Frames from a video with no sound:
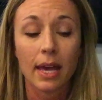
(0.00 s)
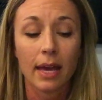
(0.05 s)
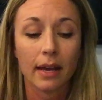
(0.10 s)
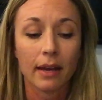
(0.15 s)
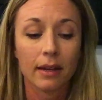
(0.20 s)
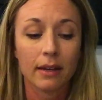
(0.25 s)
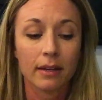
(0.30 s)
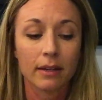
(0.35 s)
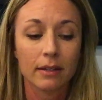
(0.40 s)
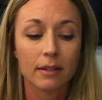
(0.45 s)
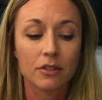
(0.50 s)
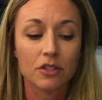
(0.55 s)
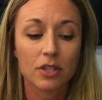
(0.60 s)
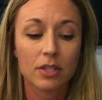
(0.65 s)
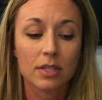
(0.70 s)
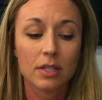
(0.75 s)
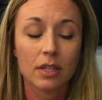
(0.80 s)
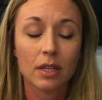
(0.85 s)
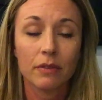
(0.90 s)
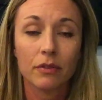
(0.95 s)
And
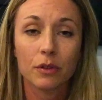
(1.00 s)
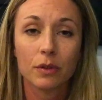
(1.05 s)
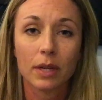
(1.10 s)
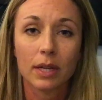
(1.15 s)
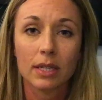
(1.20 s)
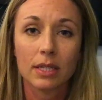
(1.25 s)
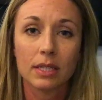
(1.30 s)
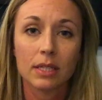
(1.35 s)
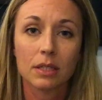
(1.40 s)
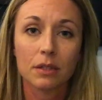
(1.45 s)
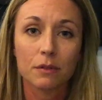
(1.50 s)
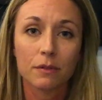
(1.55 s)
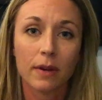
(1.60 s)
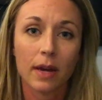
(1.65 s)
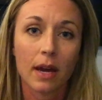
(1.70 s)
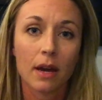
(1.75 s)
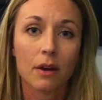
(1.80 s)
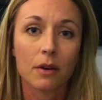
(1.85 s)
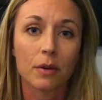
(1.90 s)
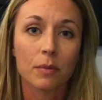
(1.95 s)
just to give you an idea of
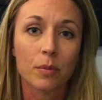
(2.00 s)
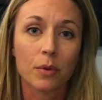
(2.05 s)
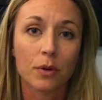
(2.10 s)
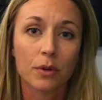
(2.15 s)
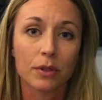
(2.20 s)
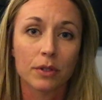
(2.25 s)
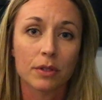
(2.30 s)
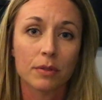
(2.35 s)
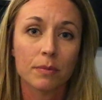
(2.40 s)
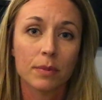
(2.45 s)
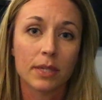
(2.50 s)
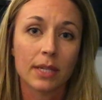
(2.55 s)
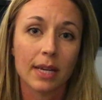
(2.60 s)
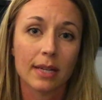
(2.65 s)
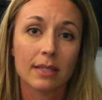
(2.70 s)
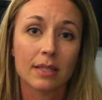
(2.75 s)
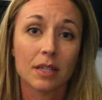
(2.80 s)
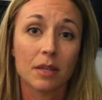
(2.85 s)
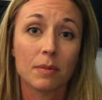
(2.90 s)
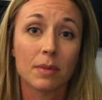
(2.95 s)
how important
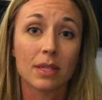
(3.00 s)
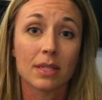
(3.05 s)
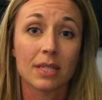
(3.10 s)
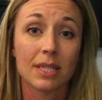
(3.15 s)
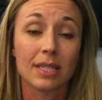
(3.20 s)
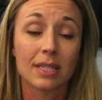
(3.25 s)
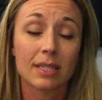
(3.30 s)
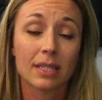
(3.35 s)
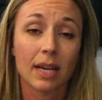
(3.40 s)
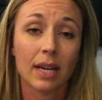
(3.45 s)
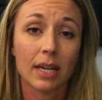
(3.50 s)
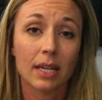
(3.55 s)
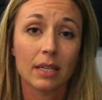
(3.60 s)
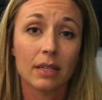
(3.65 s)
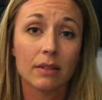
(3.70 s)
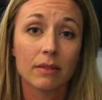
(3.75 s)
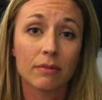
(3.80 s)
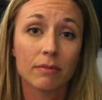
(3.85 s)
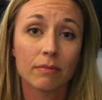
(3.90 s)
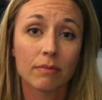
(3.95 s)
potassium is
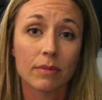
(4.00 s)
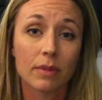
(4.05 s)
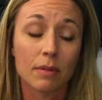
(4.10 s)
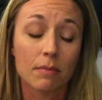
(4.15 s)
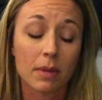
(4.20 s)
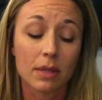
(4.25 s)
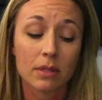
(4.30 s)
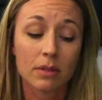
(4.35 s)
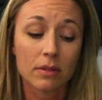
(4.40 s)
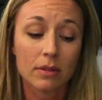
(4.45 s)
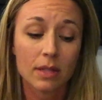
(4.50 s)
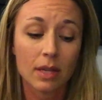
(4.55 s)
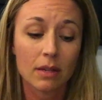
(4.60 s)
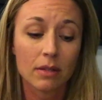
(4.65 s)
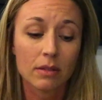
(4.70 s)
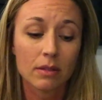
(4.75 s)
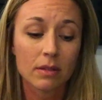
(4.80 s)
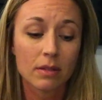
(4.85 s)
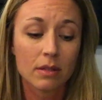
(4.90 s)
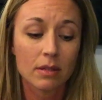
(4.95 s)
inside the muscle
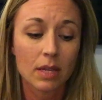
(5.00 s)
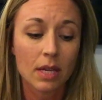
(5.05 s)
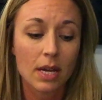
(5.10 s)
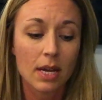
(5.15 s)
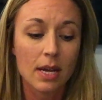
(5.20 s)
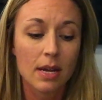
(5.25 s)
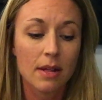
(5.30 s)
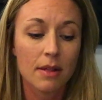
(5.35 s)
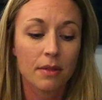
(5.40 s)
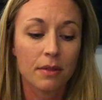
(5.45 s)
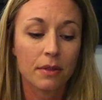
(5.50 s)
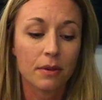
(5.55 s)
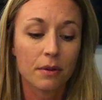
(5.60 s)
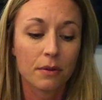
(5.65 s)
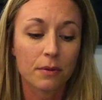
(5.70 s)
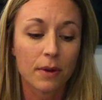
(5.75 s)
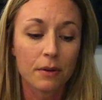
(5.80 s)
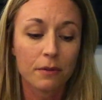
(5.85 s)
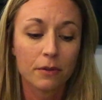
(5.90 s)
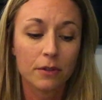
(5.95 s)
cells,
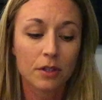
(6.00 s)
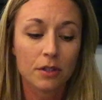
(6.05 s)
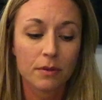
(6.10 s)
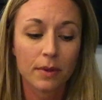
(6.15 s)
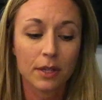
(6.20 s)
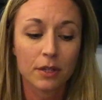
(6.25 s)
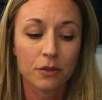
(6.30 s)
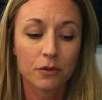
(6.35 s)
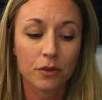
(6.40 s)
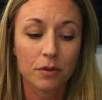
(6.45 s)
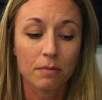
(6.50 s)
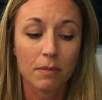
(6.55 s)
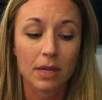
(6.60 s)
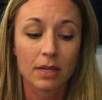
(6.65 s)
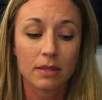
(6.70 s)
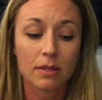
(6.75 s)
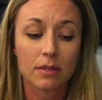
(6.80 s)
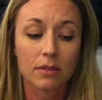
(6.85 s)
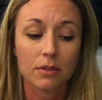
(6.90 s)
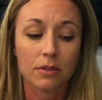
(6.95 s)
the reference range for
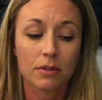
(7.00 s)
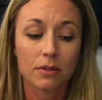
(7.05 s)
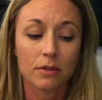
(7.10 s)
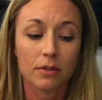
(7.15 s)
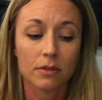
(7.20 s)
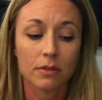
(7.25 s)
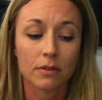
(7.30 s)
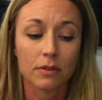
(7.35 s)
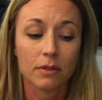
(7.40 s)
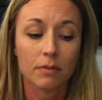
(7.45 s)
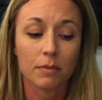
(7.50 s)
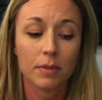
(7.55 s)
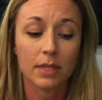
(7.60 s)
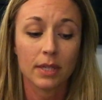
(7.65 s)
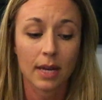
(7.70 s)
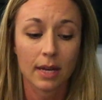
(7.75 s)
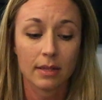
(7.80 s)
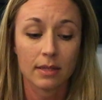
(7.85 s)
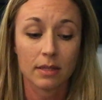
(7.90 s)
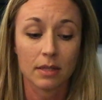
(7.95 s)
muscle
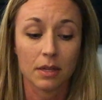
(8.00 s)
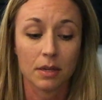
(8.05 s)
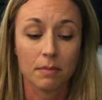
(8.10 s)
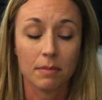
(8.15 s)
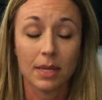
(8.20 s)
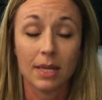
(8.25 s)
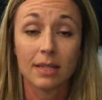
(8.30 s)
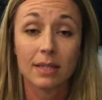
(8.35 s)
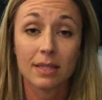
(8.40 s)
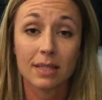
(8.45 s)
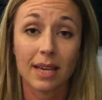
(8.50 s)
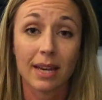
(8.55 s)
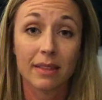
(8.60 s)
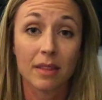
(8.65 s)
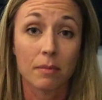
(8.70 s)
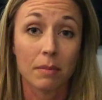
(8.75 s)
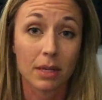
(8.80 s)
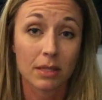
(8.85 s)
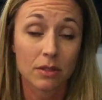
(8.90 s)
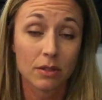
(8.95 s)
potassium inside
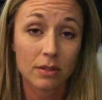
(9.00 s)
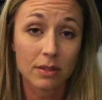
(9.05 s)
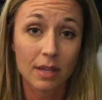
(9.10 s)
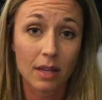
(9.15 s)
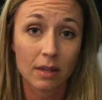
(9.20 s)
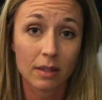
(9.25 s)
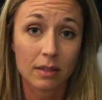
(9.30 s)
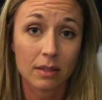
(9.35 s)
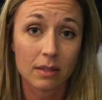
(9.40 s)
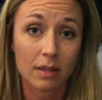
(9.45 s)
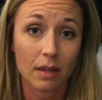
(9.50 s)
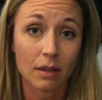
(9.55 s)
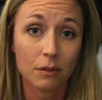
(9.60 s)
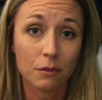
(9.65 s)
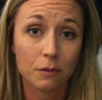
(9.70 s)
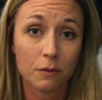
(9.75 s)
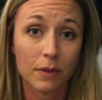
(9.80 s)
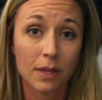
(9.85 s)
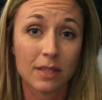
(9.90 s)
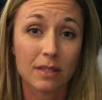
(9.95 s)
the muscle cell
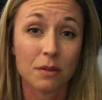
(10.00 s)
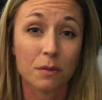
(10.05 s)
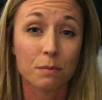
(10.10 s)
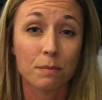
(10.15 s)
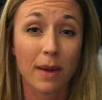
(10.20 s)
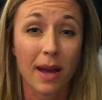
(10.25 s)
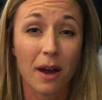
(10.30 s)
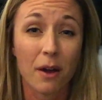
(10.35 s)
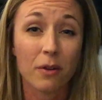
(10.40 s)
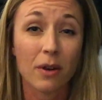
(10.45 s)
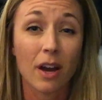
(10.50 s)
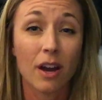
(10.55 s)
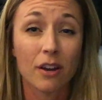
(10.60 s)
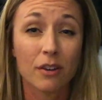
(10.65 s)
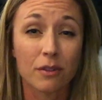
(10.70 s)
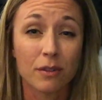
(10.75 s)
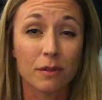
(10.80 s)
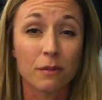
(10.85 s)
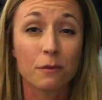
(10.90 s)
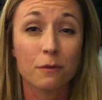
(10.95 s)
itself is about
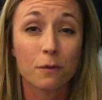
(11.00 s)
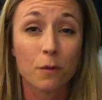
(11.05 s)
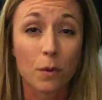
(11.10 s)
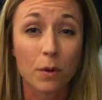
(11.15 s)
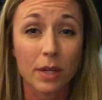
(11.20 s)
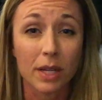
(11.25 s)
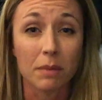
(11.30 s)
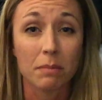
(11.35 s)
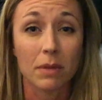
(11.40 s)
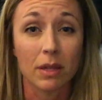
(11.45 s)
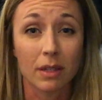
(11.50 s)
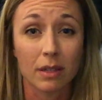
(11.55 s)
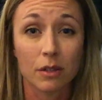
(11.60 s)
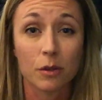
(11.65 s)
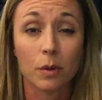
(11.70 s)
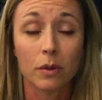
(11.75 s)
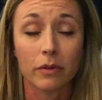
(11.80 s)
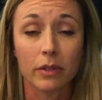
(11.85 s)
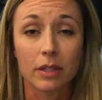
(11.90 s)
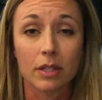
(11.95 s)
140
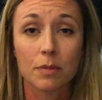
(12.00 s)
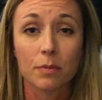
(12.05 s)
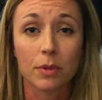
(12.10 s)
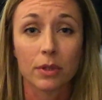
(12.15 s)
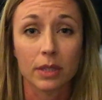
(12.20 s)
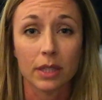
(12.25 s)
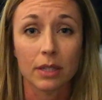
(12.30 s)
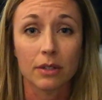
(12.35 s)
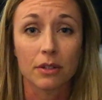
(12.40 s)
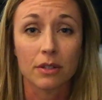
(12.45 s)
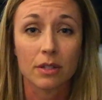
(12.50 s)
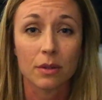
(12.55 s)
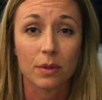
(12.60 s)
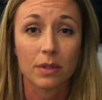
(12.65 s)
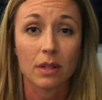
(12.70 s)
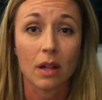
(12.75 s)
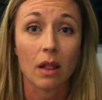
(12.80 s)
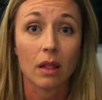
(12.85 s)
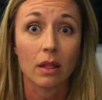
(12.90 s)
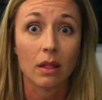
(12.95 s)
milliequivalents per liter. So
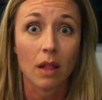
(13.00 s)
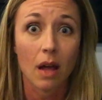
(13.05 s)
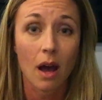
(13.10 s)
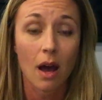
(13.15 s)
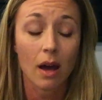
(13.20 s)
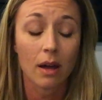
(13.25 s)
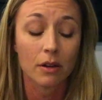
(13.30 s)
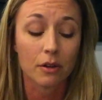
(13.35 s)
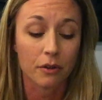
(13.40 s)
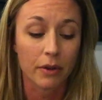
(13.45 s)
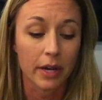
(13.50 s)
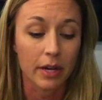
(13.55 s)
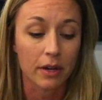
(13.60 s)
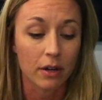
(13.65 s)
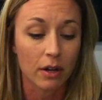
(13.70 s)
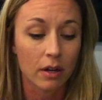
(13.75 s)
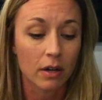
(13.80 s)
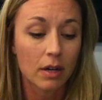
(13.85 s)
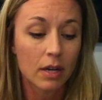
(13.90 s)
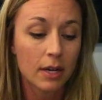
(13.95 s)
it's a lot
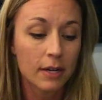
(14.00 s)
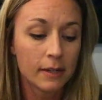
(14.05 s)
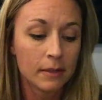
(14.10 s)
greater.